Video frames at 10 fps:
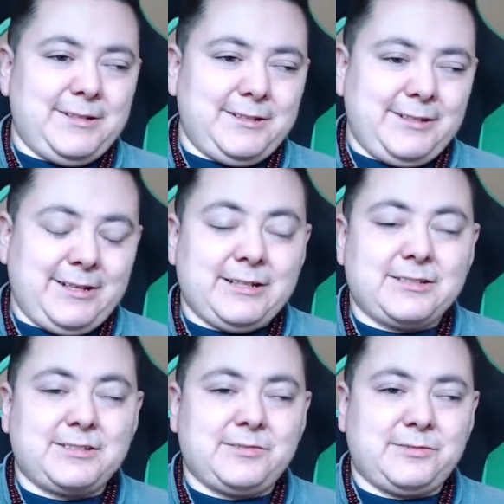yeah,
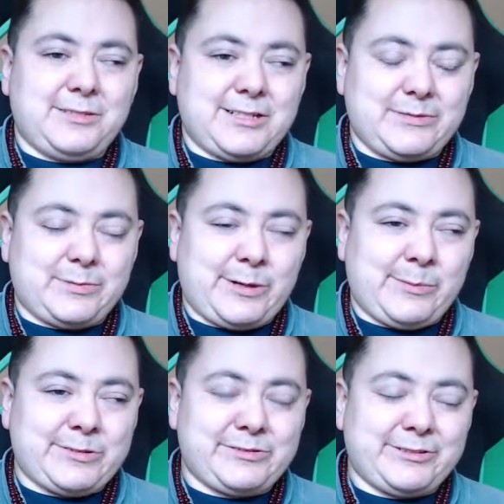so that's pretty
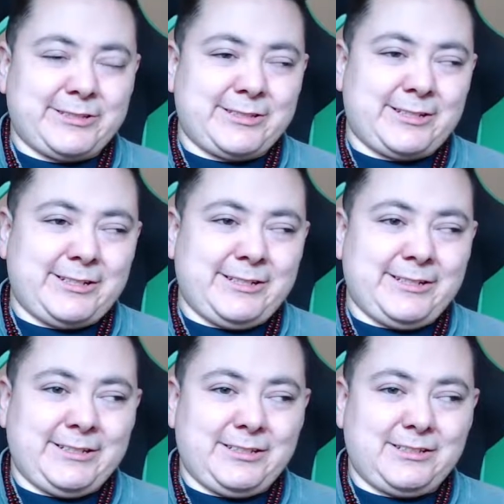much what the sun
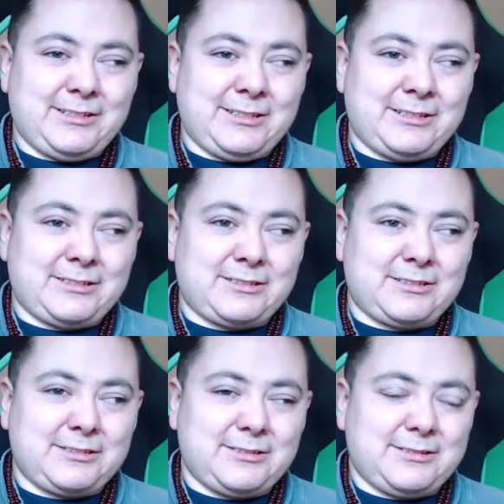is.
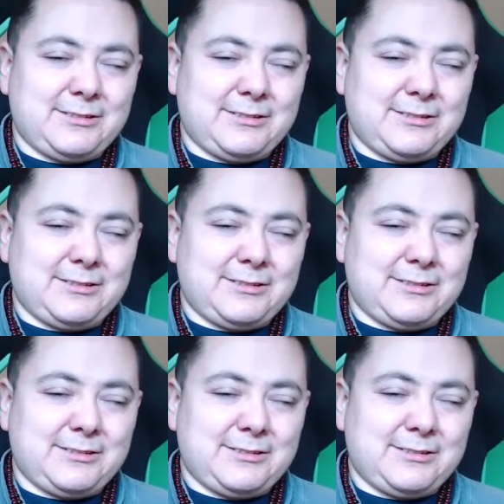It's,